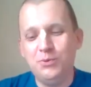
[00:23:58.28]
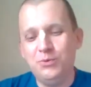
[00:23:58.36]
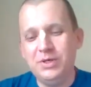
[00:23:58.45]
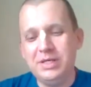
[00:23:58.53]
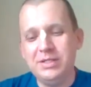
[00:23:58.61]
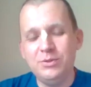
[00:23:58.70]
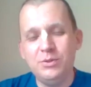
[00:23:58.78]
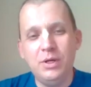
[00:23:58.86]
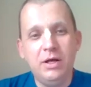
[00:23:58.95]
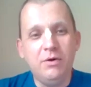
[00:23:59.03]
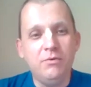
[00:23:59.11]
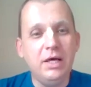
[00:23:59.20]
we can.
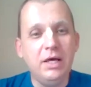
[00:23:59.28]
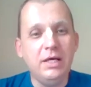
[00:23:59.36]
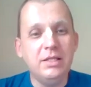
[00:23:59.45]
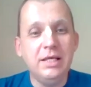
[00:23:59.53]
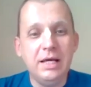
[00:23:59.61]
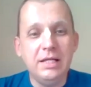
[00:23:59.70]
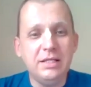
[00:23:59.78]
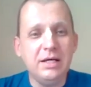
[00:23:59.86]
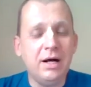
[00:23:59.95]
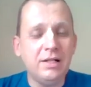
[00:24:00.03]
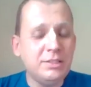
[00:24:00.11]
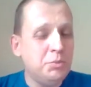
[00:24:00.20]
And then
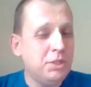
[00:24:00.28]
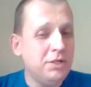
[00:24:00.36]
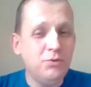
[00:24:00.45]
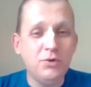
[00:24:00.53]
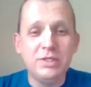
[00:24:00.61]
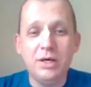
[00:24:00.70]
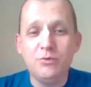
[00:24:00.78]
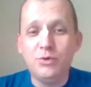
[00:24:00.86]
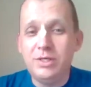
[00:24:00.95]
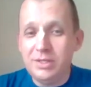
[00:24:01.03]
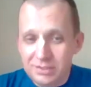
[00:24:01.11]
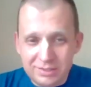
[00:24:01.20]
ultimately we'll have
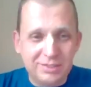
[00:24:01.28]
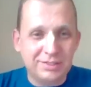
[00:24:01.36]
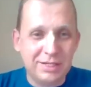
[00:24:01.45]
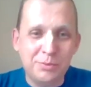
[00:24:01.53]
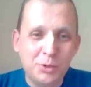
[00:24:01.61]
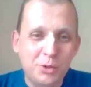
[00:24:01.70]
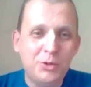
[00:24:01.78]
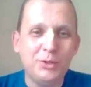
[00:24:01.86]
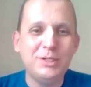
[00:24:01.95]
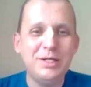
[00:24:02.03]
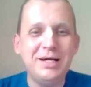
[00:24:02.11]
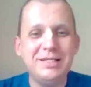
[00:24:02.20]
kirtan. Come
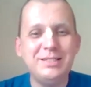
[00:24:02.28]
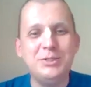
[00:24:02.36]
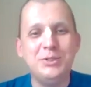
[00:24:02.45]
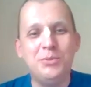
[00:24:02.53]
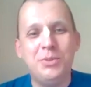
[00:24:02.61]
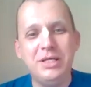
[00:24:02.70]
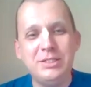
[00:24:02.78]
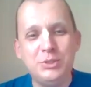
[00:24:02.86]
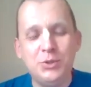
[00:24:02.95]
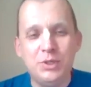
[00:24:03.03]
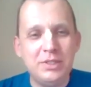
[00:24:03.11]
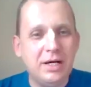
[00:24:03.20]
on, guys, please
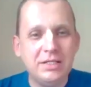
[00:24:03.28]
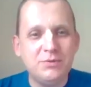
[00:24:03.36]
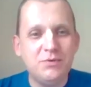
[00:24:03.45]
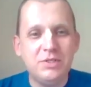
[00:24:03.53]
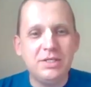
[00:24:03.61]
join us with